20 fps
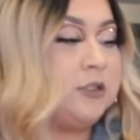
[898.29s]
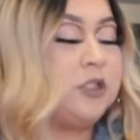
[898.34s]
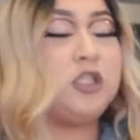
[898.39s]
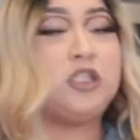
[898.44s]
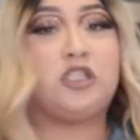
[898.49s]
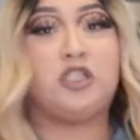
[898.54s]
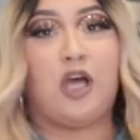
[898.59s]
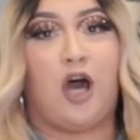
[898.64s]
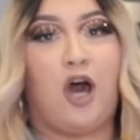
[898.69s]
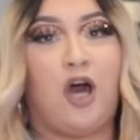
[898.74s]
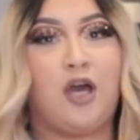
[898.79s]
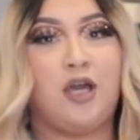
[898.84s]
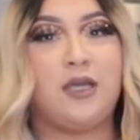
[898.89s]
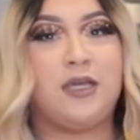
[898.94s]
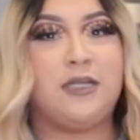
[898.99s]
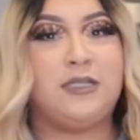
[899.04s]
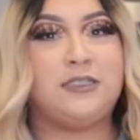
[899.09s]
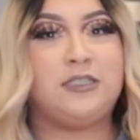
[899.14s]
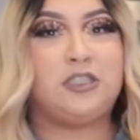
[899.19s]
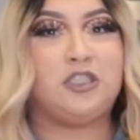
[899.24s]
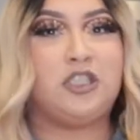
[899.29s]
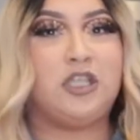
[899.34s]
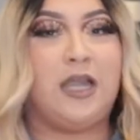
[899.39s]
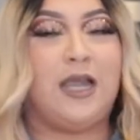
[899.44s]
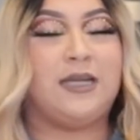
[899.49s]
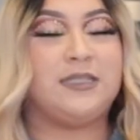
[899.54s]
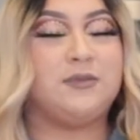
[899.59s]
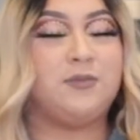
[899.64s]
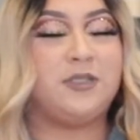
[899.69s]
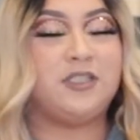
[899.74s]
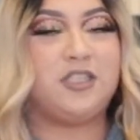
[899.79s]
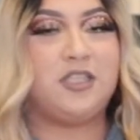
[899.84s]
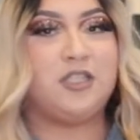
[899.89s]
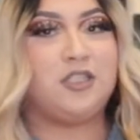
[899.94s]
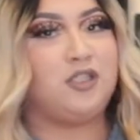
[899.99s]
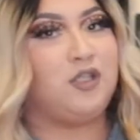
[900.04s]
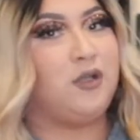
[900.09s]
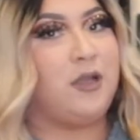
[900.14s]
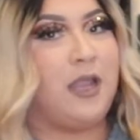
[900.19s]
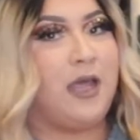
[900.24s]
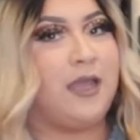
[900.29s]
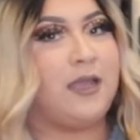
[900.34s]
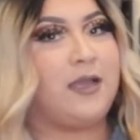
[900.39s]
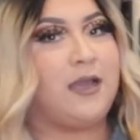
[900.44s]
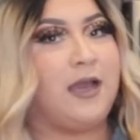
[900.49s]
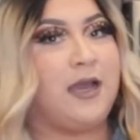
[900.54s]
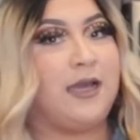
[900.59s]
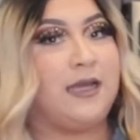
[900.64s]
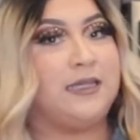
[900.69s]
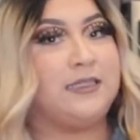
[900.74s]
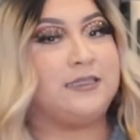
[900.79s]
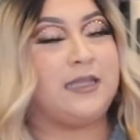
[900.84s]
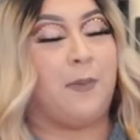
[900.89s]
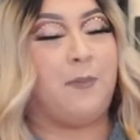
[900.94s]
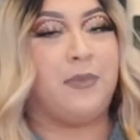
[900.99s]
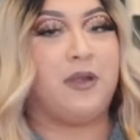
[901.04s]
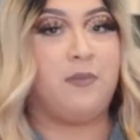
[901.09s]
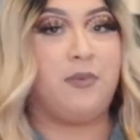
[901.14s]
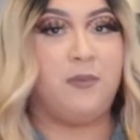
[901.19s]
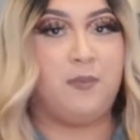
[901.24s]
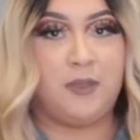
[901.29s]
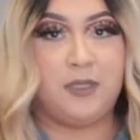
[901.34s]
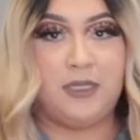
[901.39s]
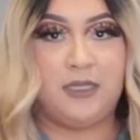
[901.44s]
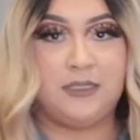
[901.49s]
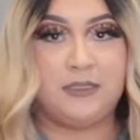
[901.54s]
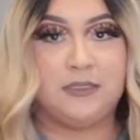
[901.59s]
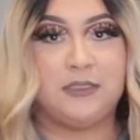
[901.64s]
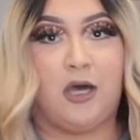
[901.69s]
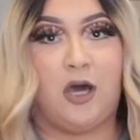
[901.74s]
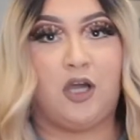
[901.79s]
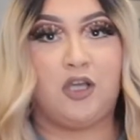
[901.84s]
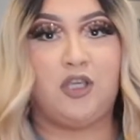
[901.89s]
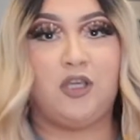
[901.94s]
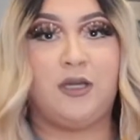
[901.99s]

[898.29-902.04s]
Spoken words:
The salt is as much as you like, guys. I'm gonna be putting salt.